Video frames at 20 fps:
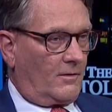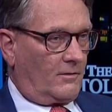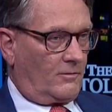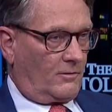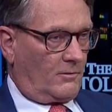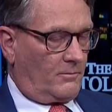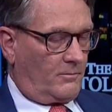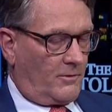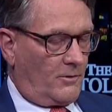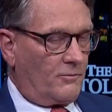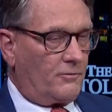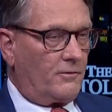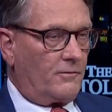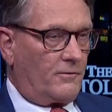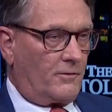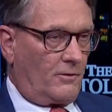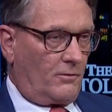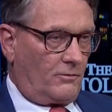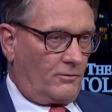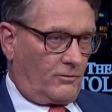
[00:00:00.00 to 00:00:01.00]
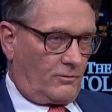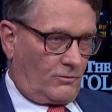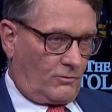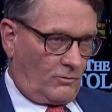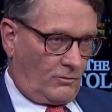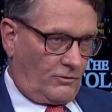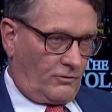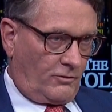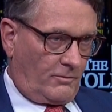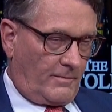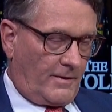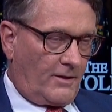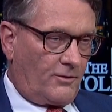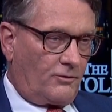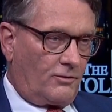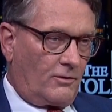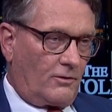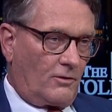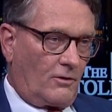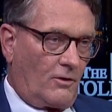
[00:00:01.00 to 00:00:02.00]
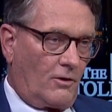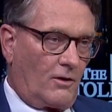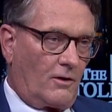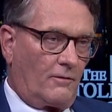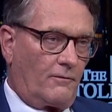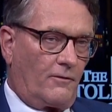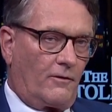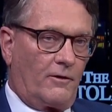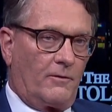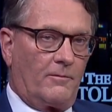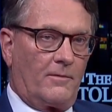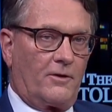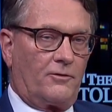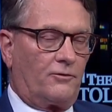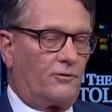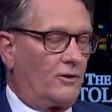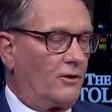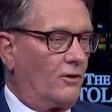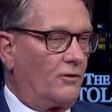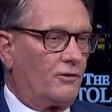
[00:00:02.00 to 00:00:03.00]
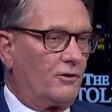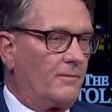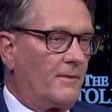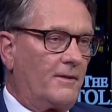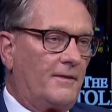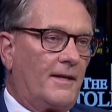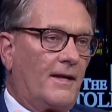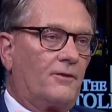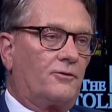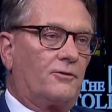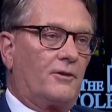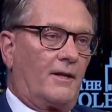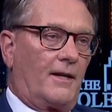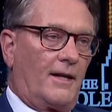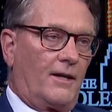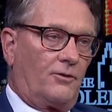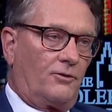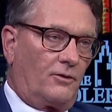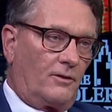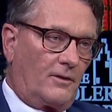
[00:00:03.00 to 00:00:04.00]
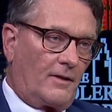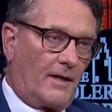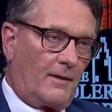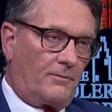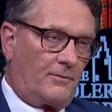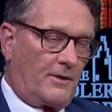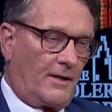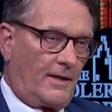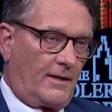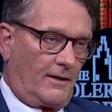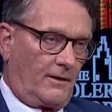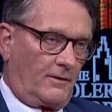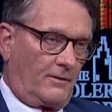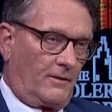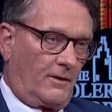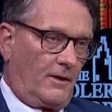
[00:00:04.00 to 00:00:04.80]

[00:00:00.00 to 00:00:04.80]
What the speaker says: So both of those stores you mentioned are very much the ultimate destination type tenant.